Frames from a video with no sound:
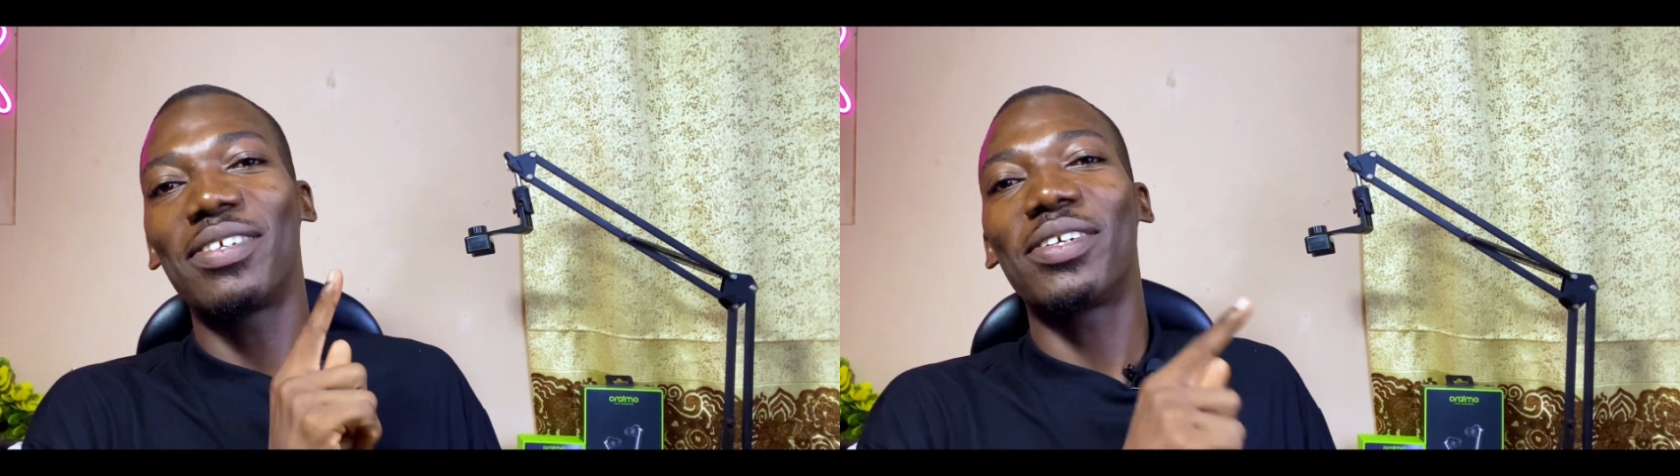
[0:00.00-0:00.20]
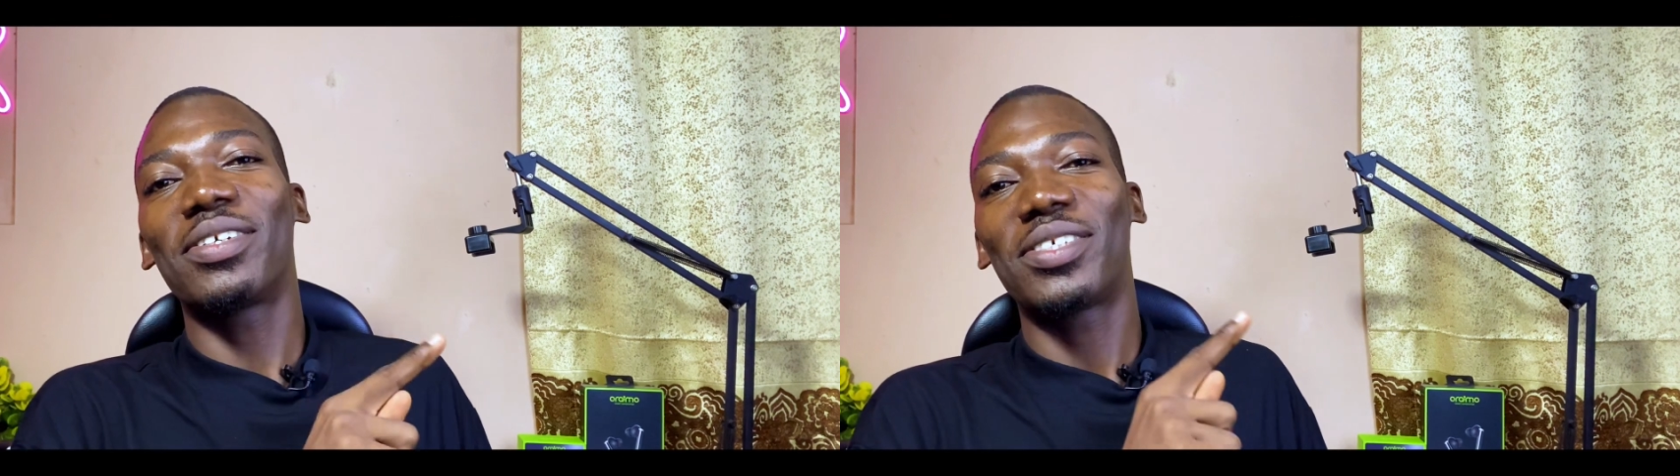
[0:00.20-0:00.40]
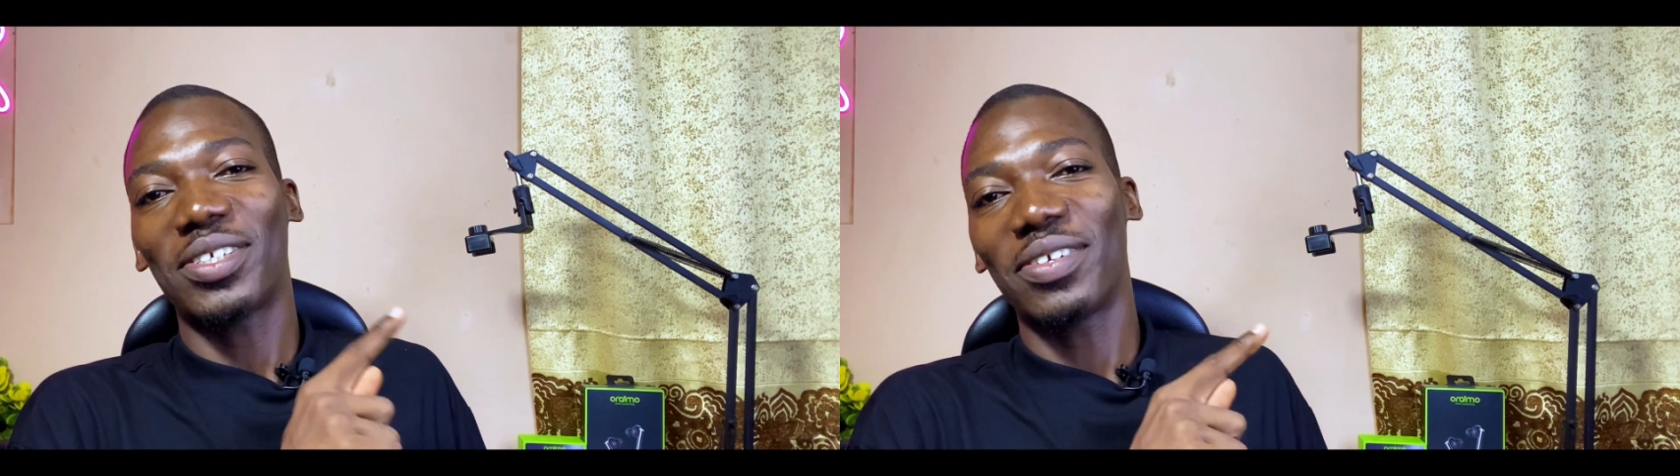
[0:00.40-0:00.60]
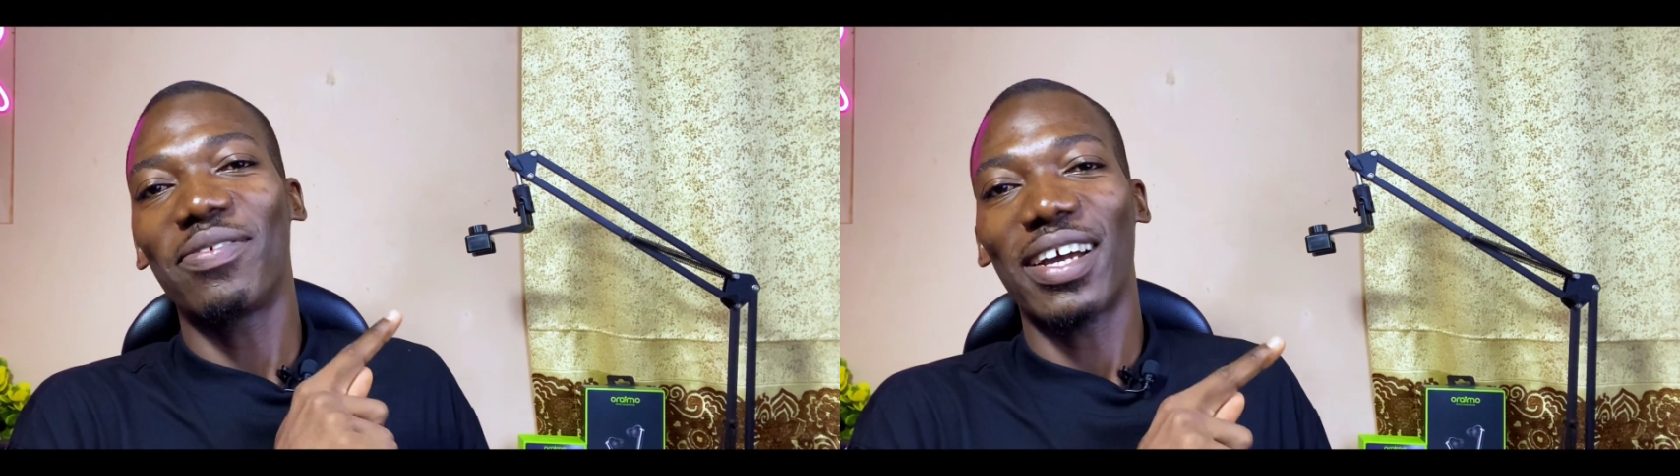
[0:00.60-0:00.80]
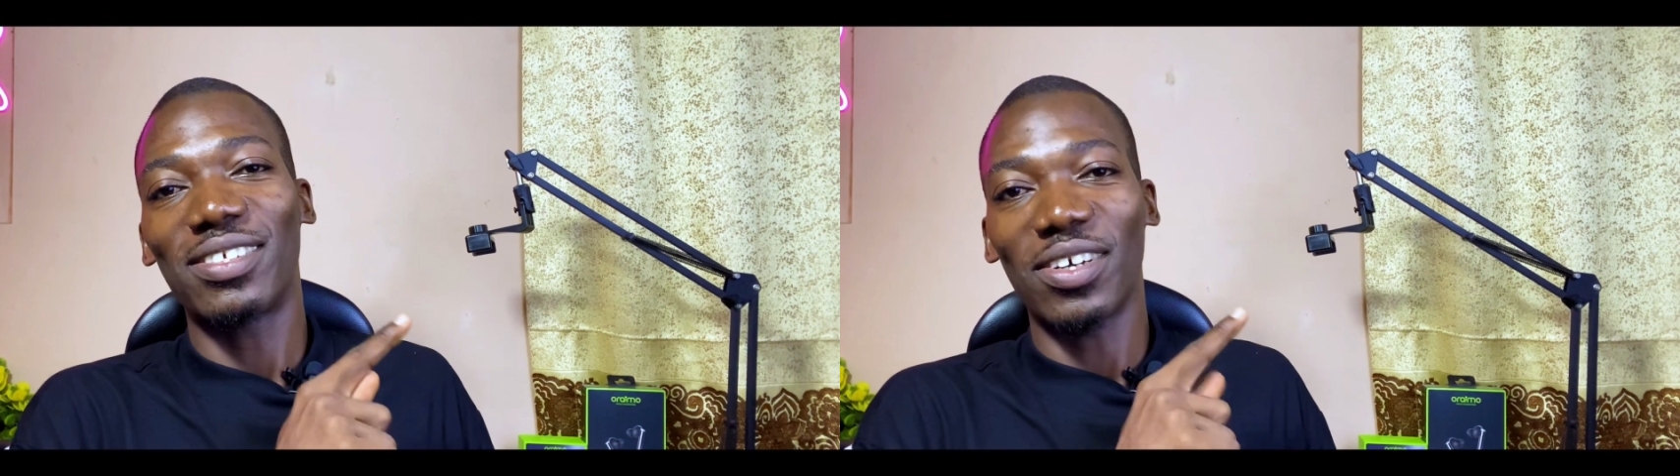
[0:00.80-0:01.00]
video showing
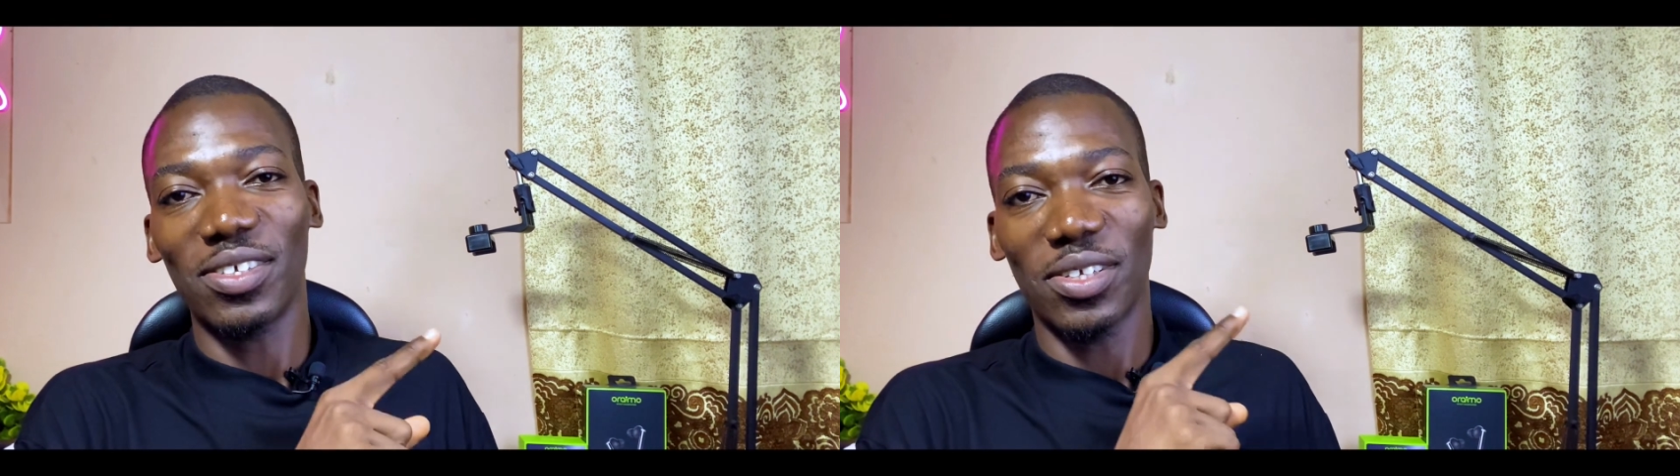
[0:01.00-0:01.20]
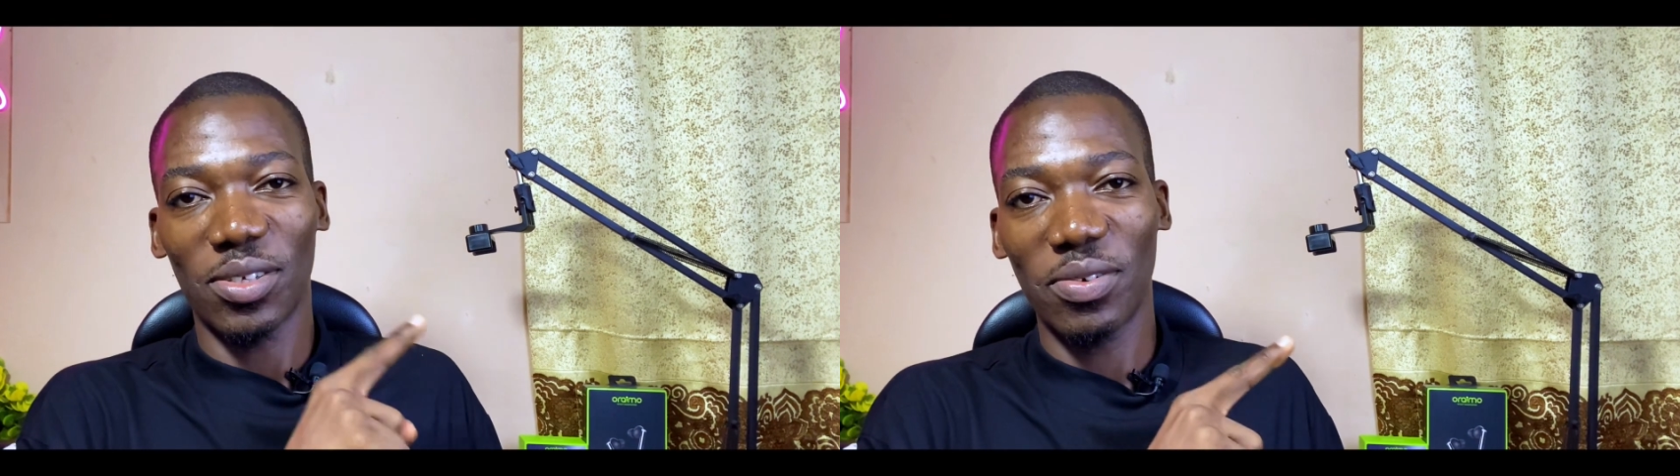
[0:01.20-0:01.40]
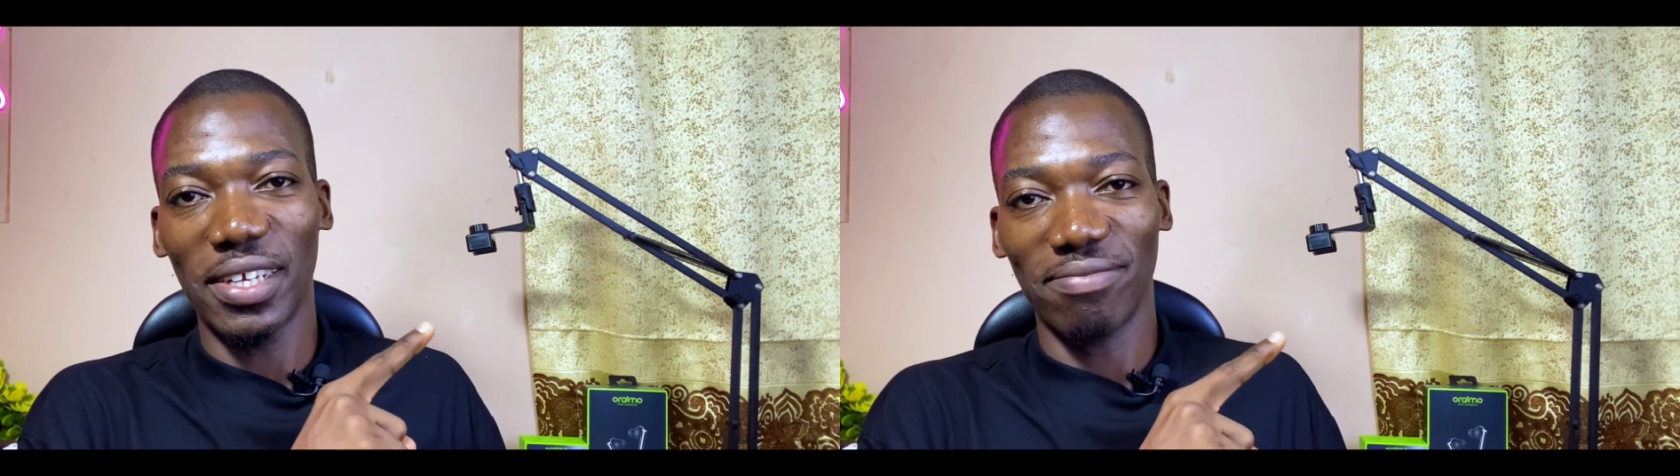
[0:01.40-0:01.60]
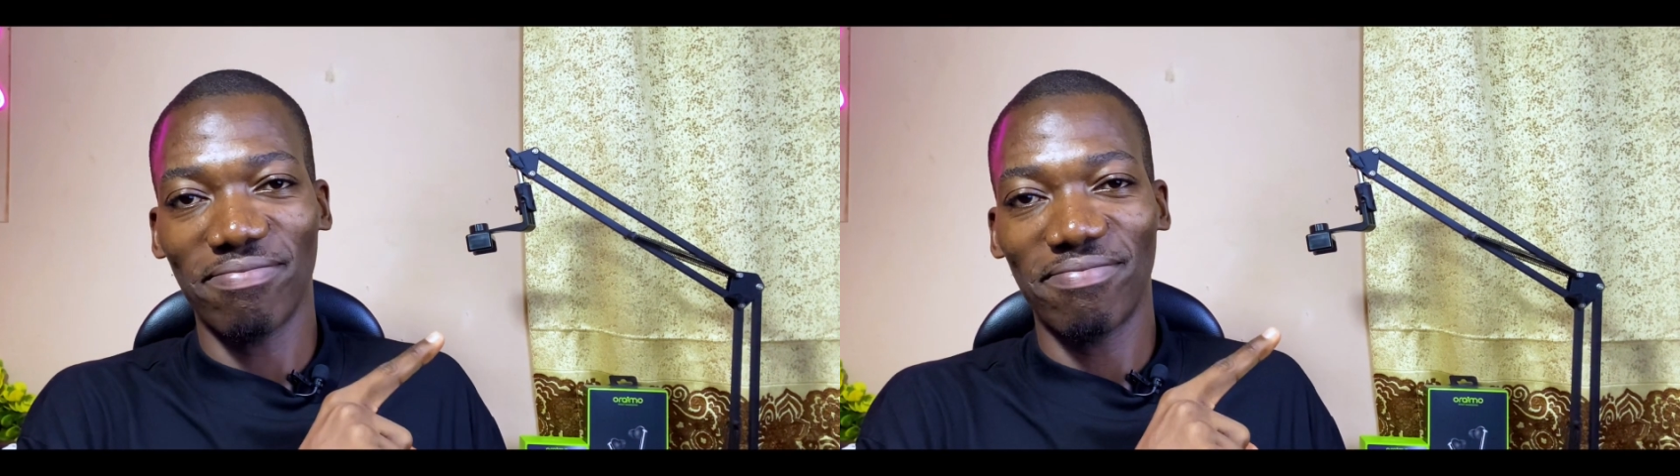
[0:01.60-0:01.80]
right on your screen.